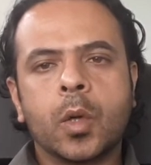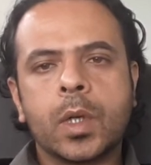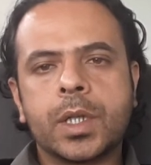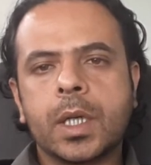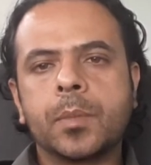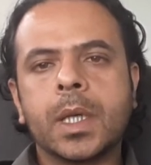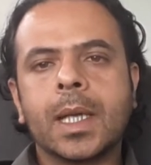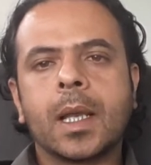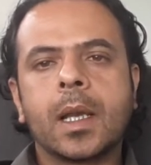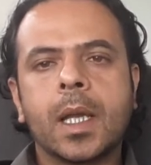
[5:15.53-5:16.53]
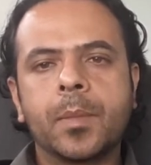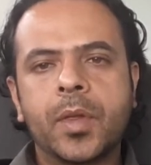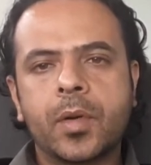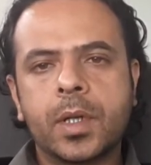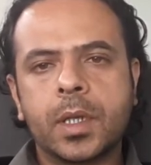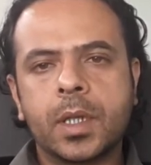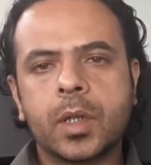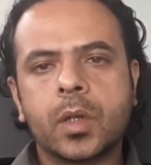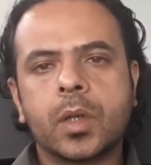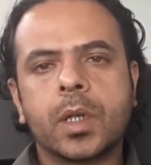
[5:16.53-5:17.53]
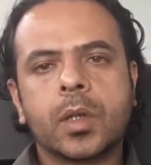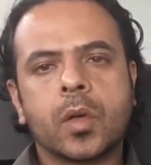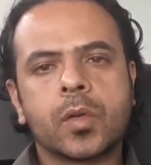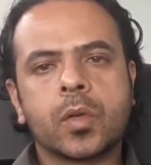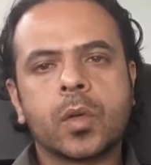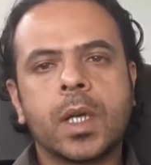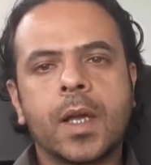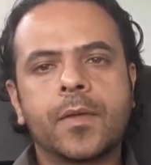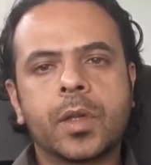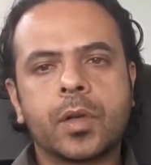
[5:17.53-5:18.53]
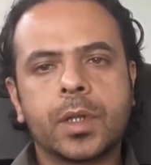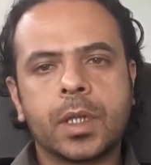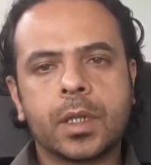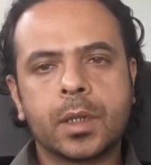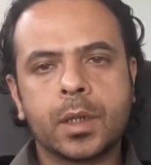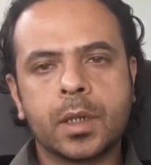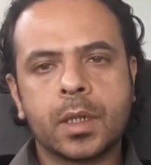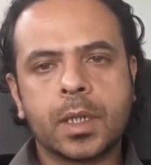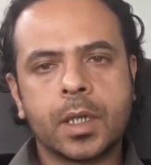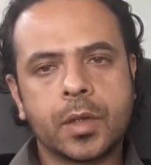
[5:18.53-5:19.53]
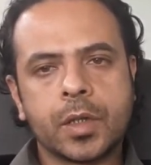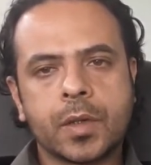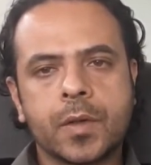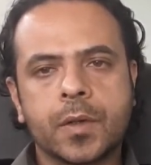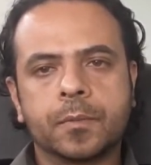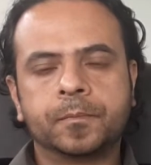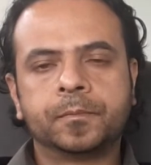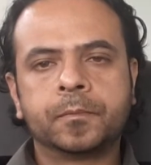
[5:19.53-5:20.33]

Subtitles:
which can be limb-threatening and also life-threatening conditions.